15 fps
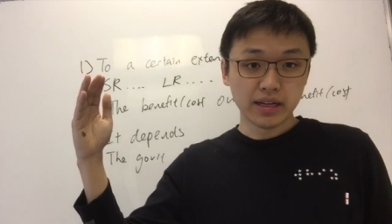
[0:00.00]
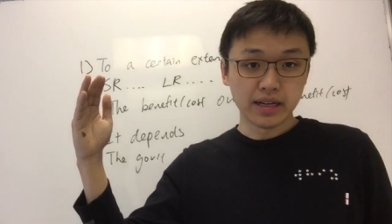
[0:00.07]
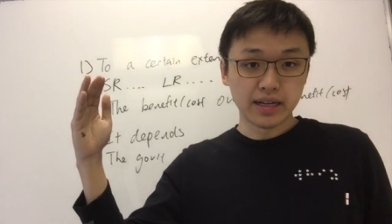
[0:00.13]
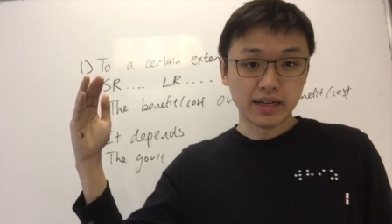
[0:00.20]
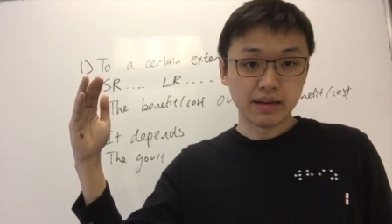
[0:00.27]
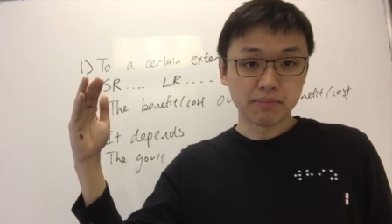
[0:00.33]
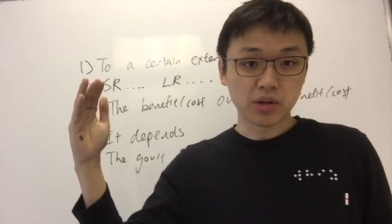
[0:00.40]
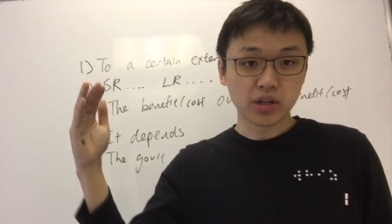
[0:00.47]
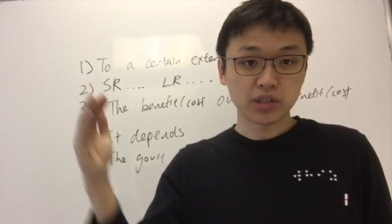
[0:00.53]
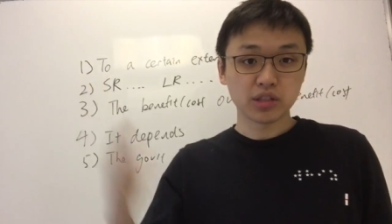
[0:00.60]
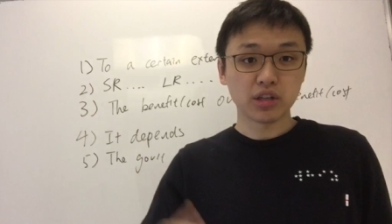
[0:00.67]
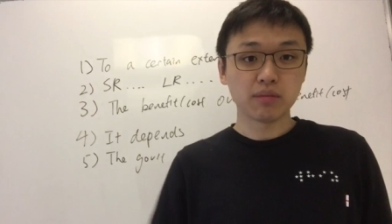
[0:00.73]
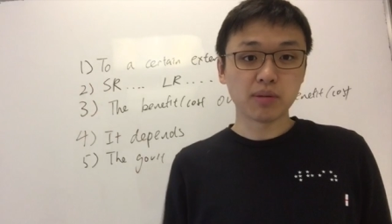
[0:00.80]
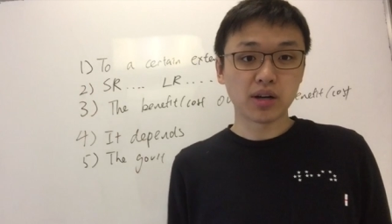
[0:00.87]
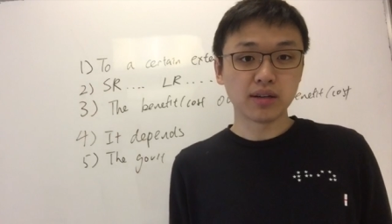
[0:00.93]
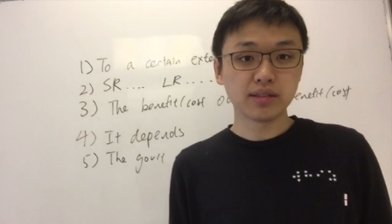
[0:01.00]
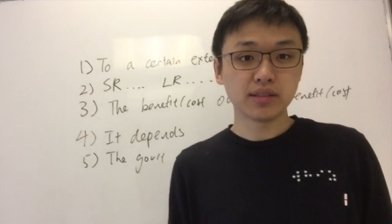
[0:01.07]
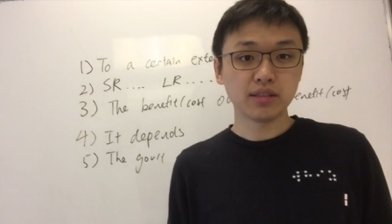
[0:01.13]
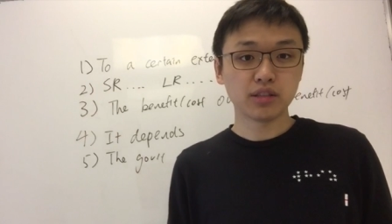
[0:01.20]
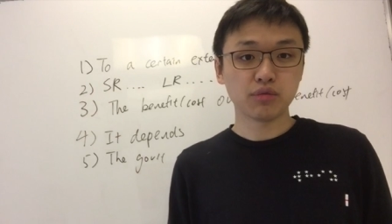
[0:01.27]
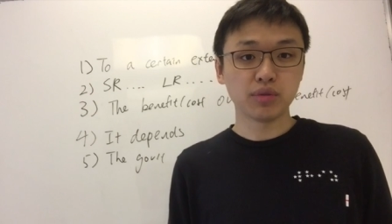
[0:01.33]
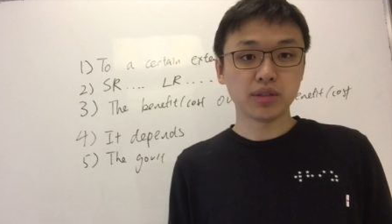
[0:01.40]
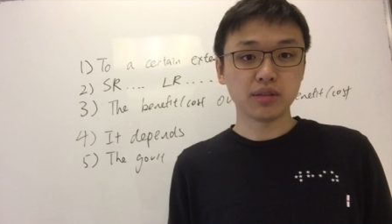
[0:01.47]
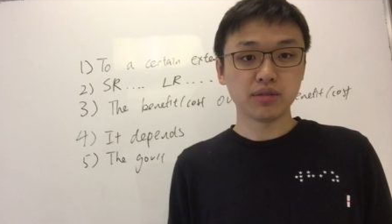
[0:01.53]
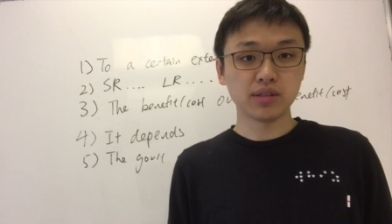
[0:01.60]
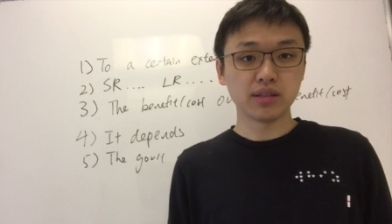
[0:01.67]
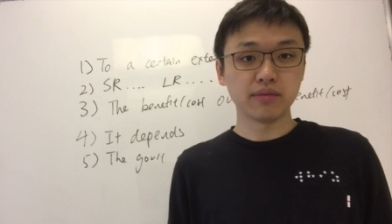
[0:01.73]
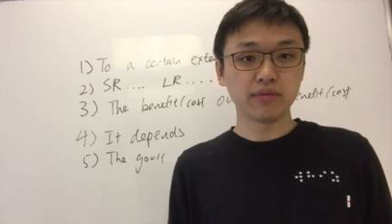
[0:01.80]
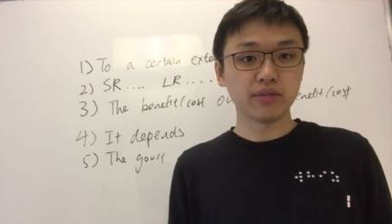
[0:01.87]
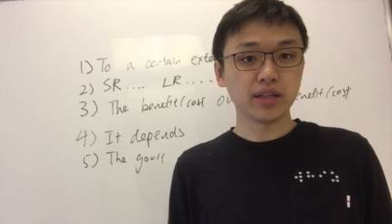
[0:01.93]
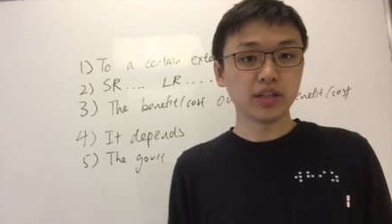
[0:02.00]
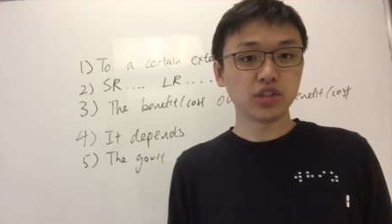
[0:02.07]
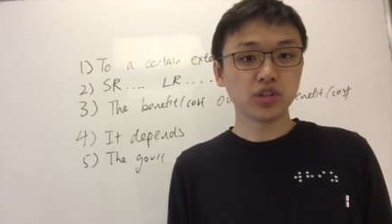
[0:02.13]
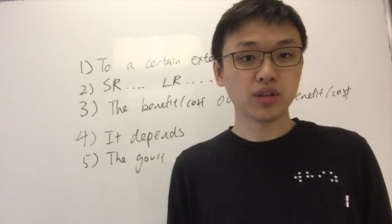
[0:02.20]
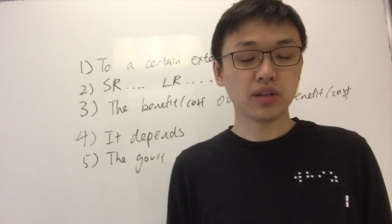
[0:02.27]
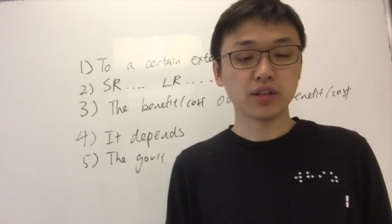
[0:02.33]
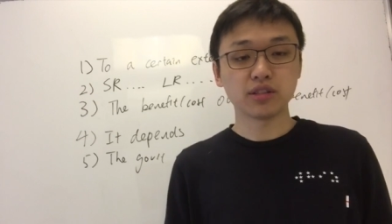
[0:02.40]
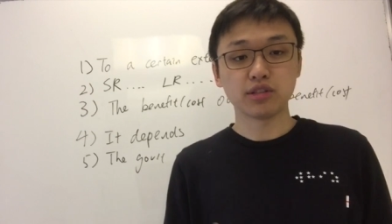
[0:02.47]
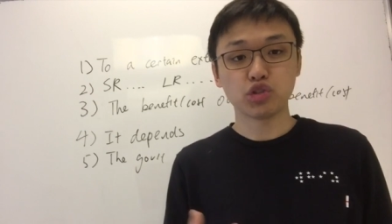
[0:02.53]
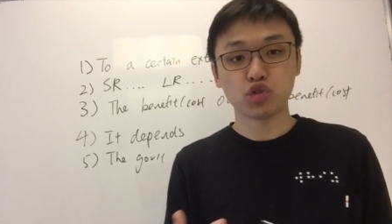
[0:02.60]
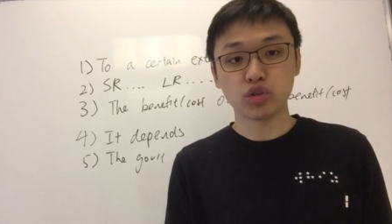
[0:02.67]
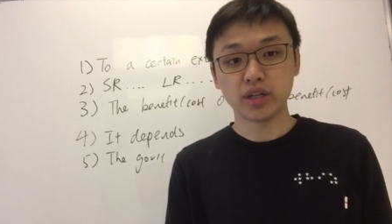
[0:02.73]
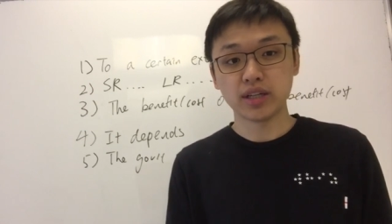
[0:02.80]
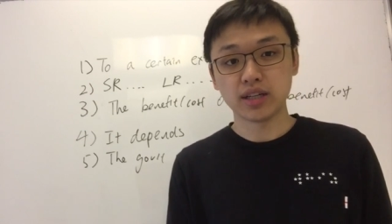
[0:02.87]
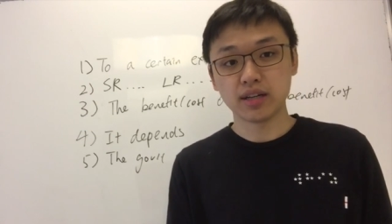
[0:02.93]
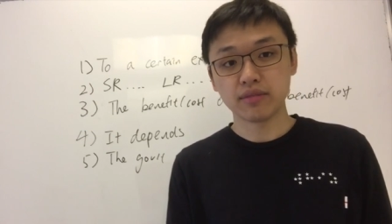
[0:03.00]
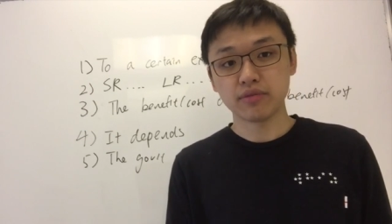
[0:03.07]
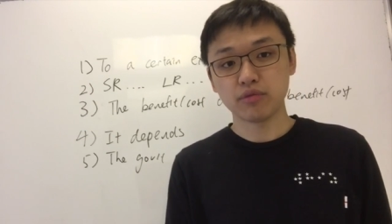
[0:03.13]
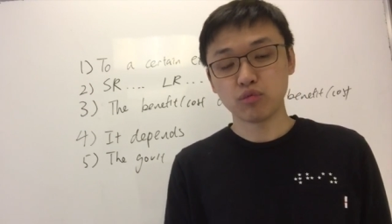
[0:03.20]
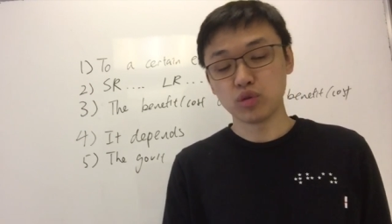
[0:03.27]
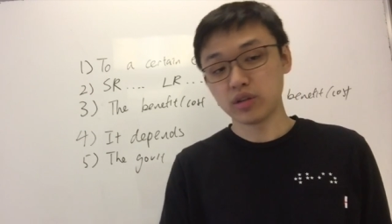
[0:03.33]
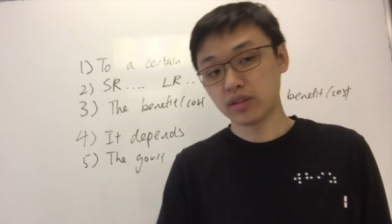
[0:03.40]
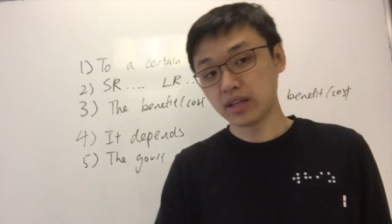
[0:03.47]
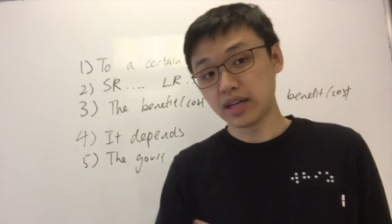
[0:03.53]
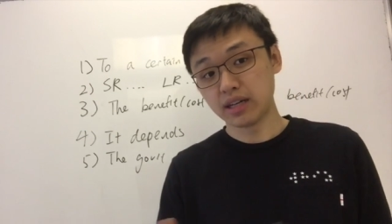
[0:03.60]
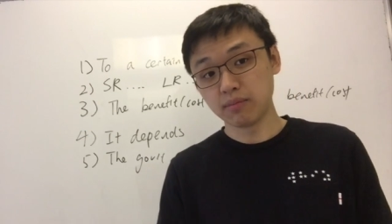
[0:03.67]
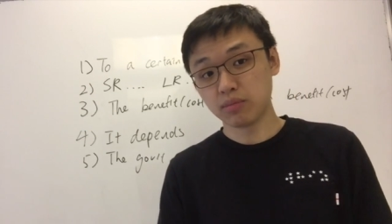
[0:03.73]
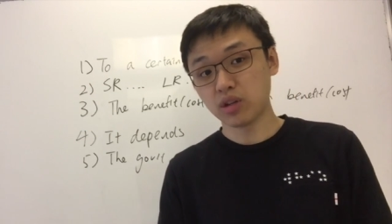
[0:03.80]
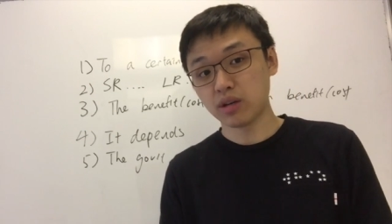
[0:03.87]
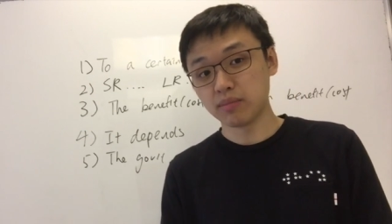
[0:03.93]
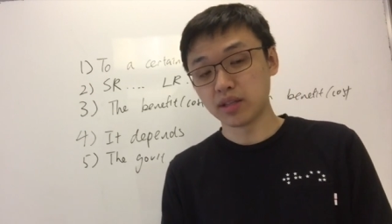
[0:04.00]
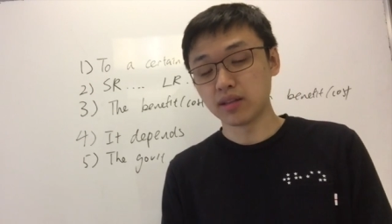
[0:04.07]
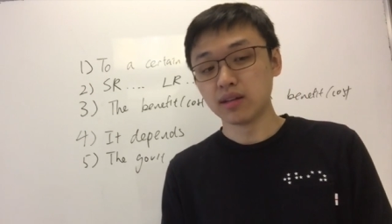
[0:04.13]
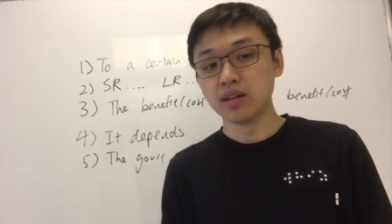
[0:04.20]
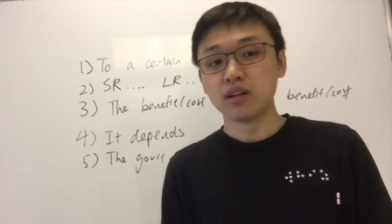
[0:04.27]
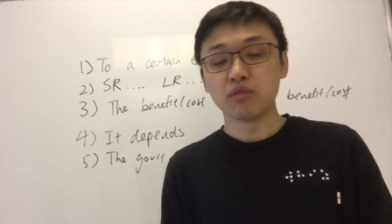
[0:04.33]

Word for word: uh, monetary policy to reduce inflation, there is a trade-off with unemployment.